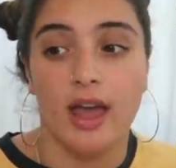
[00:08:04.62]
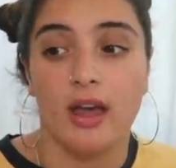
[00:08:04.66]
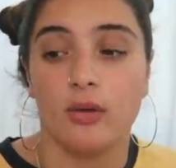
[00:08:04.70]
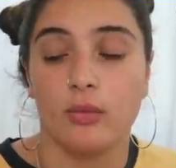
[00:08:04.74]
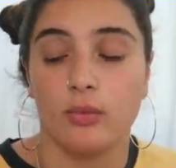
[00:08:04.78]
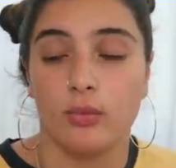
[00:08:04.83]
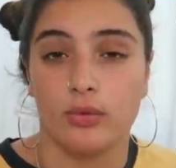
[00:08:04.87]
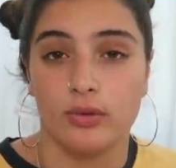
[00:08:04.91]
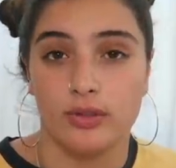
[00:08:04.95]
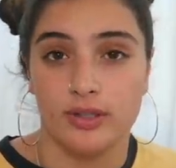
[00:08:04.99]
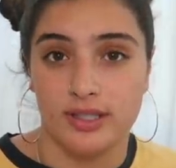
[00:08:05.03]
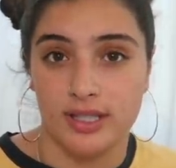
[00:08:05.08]

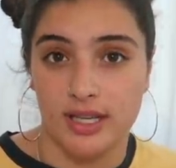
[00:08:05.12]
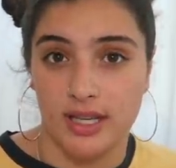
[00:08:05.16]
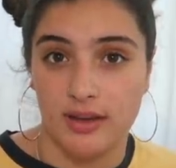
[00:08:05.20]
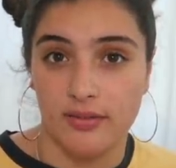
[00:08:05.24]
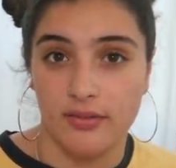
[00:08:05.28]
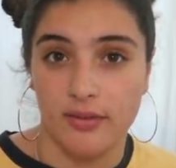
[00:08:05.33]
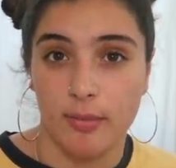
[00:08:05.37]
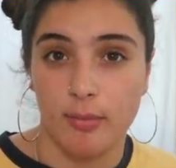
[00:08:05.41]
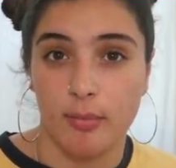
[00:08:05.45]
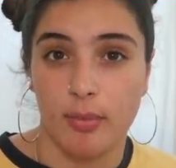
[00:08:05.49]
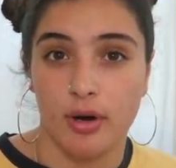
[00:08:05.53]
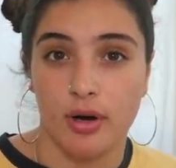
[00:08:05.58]
and we'll see
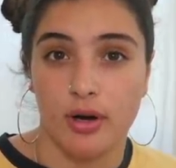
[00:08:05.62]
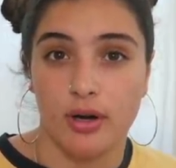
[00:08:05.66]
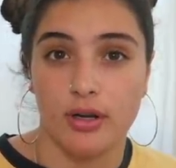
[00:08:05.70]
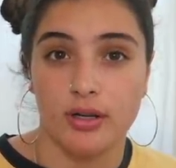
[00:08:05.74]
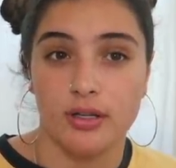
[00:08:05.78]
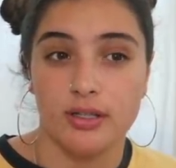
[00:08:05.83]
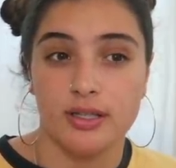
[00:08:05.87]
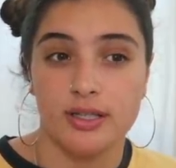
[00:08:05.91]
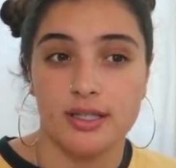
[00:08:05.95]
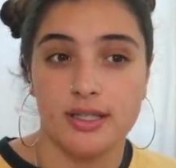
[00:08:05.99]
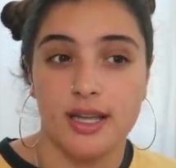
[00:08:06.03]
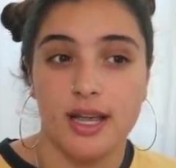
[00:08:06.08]
if it
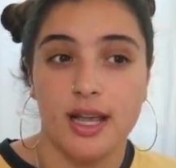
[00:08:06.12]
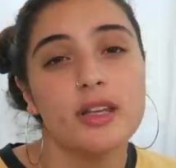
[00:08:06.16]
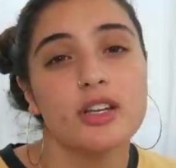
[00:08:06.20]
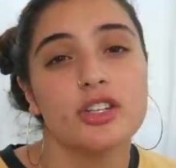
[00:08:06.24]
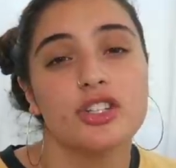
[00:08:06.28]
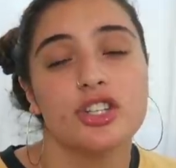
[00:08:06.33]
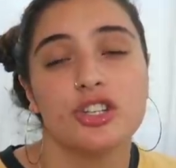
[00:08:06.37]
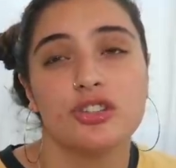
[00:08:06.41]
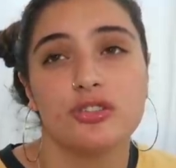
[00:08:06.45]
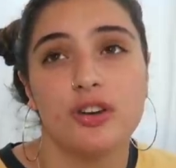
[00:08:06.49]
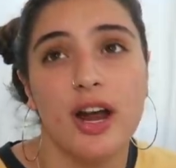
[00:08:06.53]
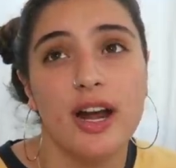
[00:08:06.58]
burns.
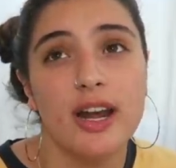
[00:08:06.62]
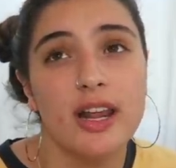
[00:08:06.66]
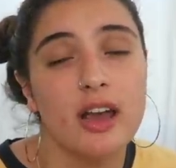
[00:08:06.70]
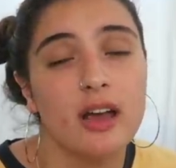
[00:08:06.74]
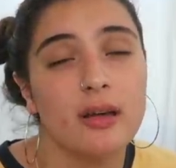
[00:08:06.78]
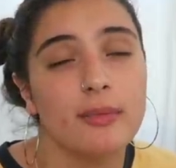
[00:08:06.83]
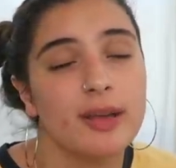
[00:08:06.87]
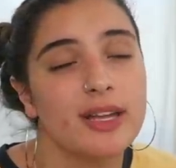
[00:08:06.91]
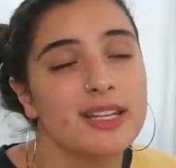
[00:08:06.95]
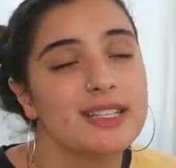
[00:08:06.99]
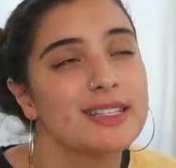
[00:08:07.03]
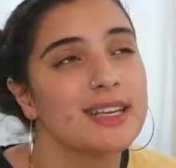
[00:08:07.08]
She tried it
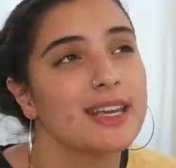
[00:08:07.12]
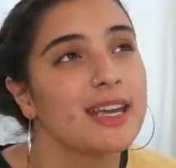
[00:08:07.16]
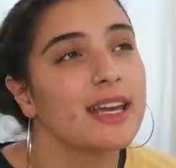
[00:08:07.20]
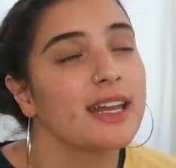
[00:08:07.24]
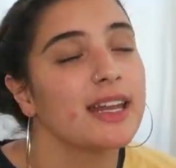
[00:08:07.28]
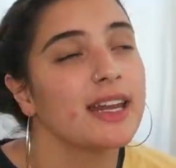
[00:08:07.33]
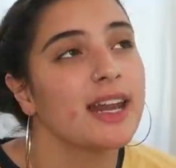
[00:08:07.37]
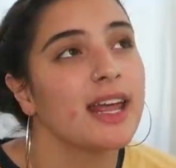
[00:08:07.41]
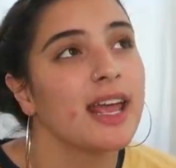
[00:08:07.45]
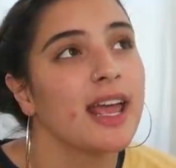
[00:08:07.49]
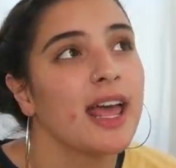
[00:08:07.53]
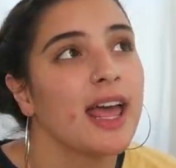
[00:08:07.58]
on my
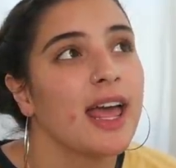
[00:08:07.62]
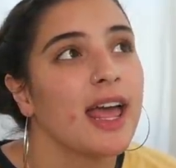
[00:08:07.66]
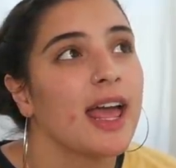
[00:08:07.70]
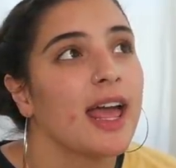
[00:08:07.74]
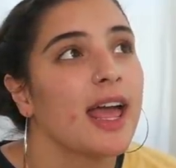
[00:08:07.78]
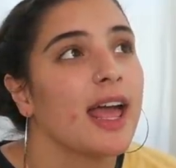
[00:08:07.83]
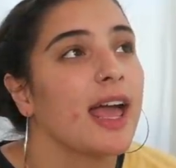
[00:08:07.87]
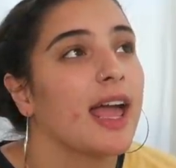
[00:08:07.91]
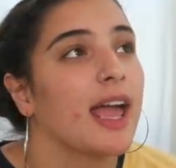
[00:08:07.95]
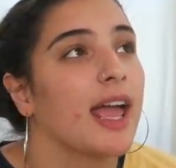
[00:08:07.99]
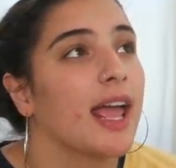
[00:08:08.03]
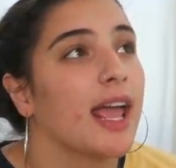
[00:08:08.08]
skin
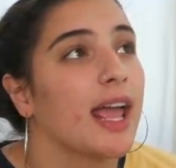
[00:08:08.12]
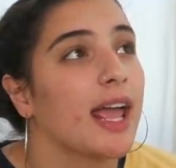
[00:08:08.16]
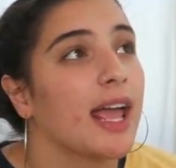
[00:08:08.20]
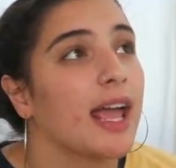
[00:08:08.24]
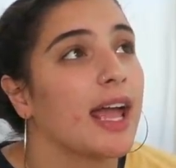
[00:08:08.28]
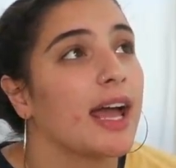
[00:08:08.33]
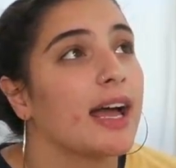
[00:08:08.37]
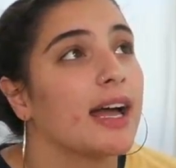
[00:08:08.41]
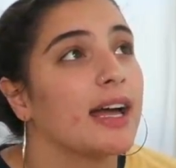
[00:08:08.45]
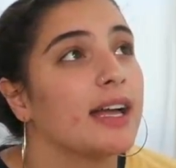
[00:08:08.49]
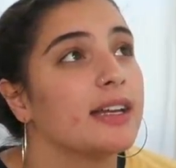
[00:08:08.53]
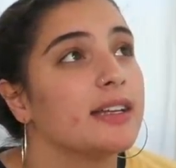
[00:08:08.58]

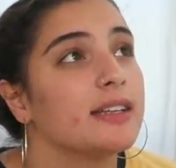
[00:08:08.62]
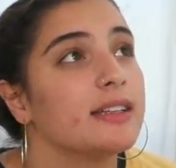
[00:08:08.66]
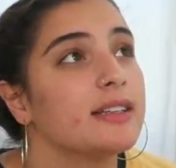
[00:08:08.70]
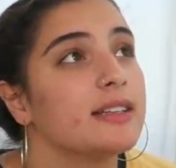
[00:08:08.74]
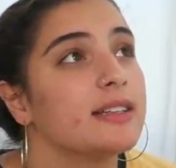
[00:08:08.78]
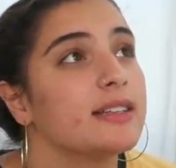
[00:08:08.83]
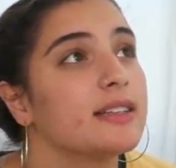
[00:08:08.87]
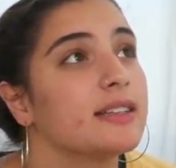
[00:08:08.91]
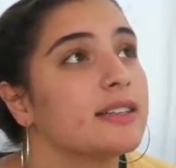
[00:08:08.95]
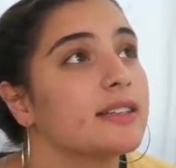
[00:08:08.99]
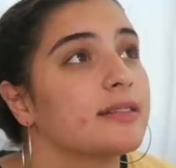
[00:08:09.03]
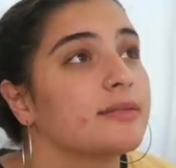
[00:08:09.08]
and
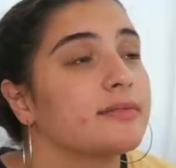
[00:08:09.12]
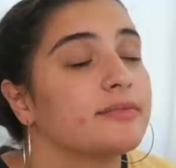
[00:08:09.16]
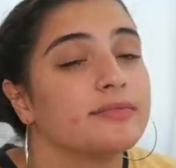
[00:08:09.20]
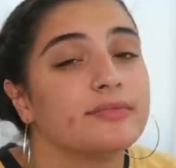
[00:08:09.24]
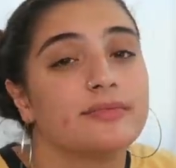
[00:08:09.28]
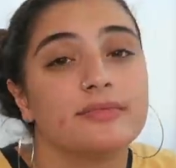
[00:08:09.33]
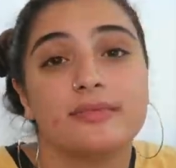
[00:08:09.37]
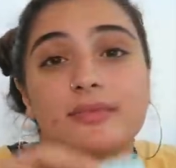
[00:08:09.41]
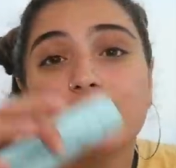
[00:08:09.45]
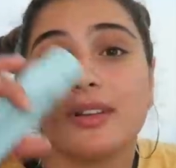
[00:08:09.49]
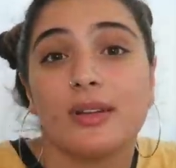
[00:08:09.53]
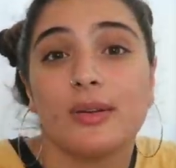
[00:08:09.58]

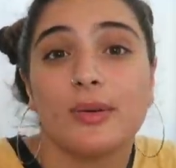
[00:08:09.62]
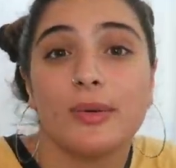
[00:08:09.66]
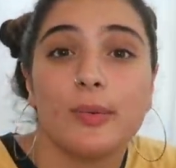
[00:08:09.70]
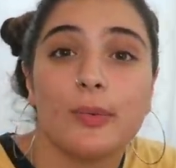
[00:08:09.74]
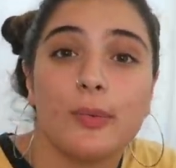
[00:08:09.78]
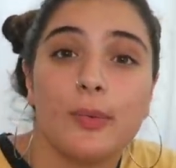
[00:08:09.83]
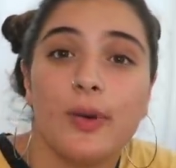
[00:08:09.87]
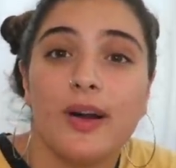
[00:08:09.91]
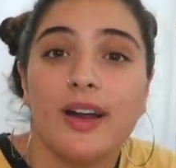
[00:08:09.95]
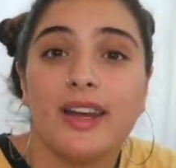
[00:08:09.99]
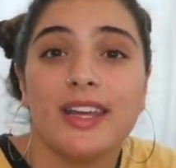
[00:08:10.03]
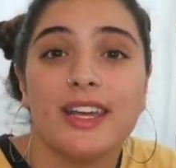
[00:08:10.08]

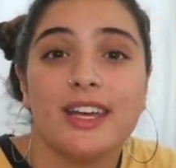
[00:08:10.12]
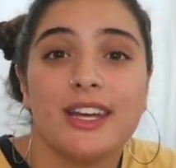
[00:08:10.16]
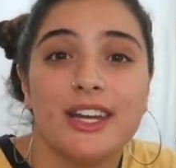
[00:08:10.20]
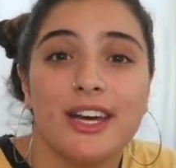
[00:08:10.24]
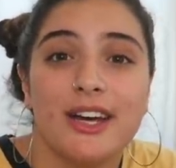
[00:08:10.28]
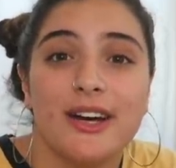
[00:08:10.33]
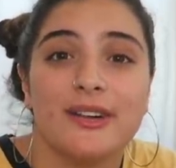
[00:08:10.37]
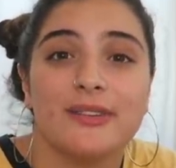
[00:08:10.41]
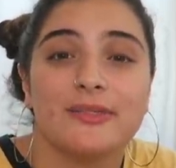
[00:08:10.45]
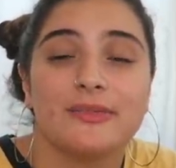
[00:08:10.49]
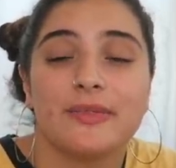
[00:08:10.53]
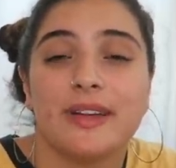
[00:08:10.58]
what do you
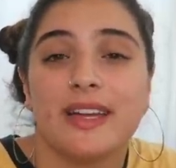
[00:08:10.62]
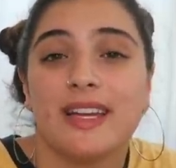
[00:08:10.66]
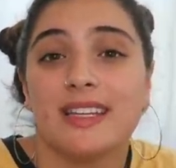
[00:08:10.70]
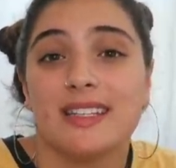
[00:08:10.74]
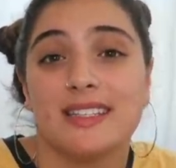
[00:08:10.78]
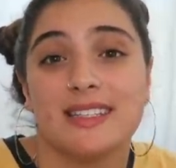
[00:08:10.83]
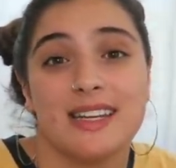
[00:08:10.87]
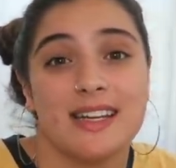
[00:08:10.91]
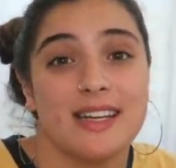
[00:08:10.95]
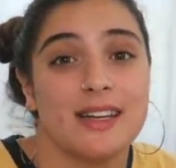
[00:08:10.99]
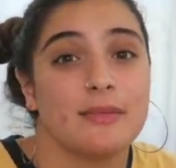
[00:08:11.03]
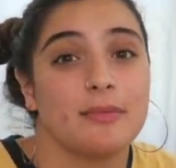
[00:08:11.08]
know,
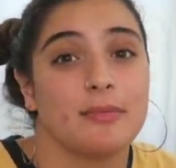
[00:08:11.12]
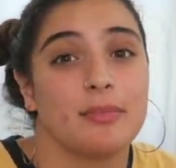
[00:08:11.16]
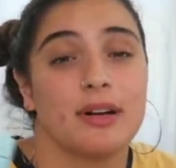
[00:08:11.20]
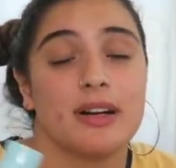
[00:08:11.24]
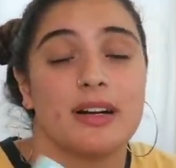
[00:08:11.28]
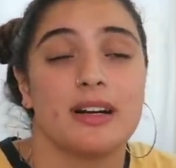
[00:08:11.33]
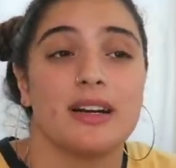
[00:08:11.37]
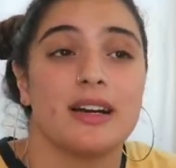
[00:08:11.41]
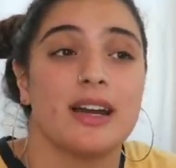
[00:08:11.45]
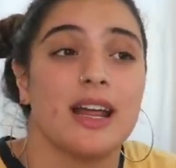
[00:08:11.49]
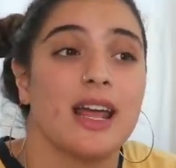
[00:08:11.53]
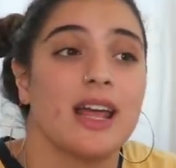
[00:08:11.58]
it didn't
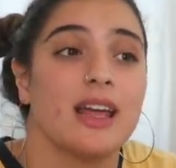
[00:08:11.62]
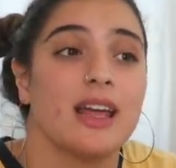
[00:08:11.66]
burn.